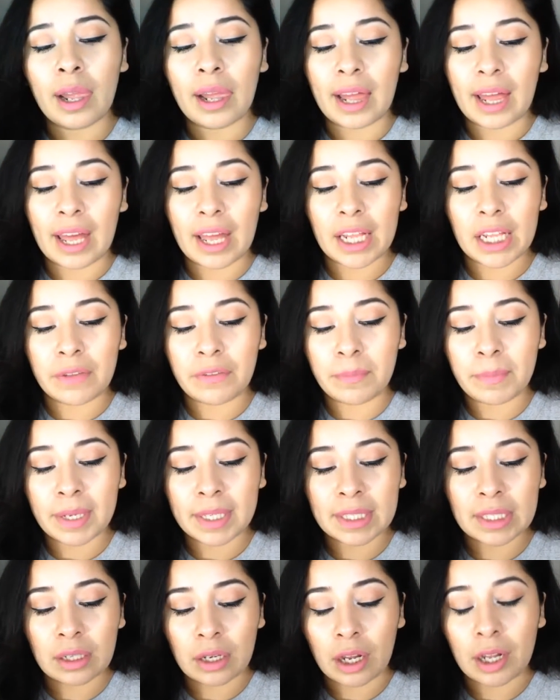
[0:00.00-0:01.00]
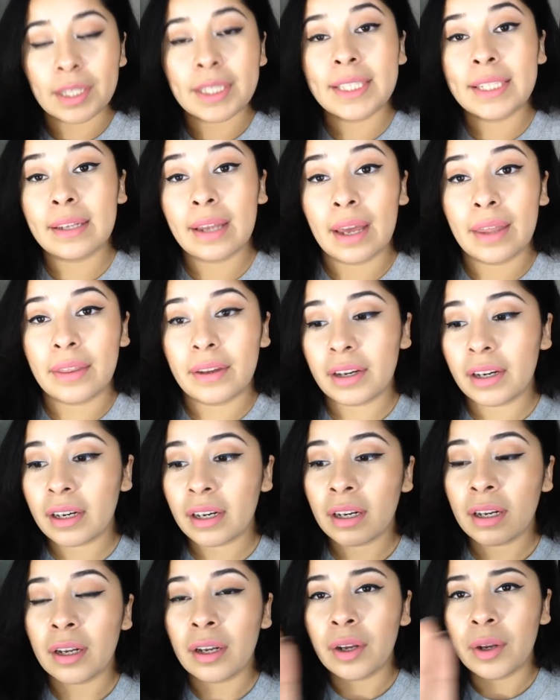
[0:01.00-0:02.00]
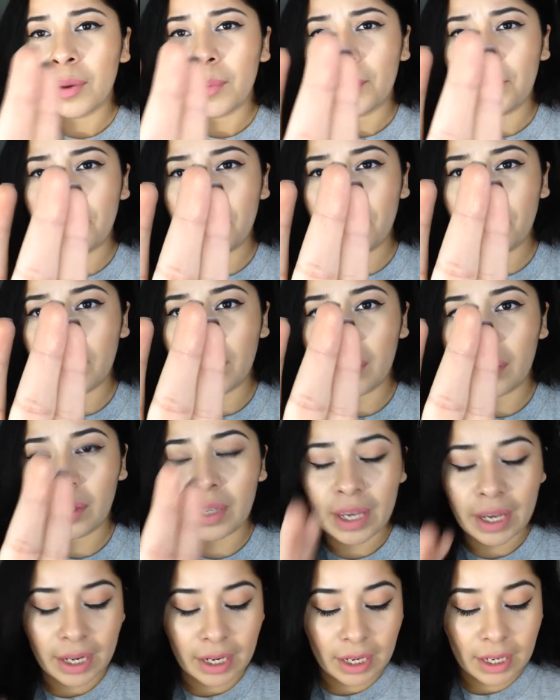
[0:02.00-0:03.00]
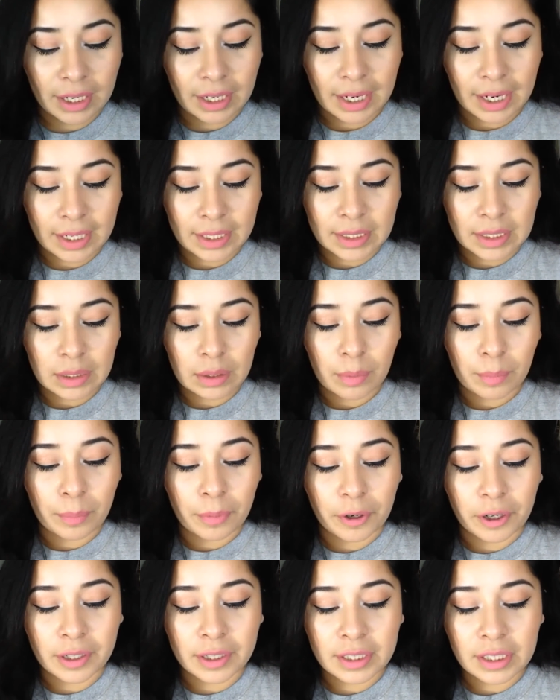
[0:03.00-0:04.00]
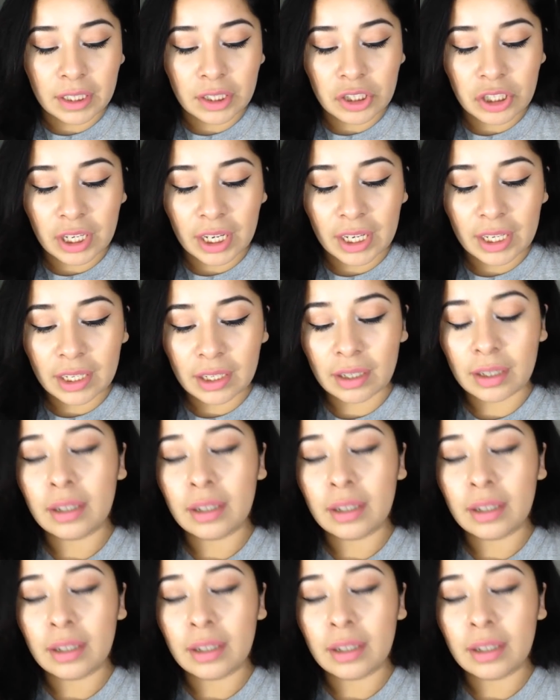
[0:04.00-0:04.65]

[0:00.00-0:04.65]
And if you mix it all together, you get a nice bronzy shade,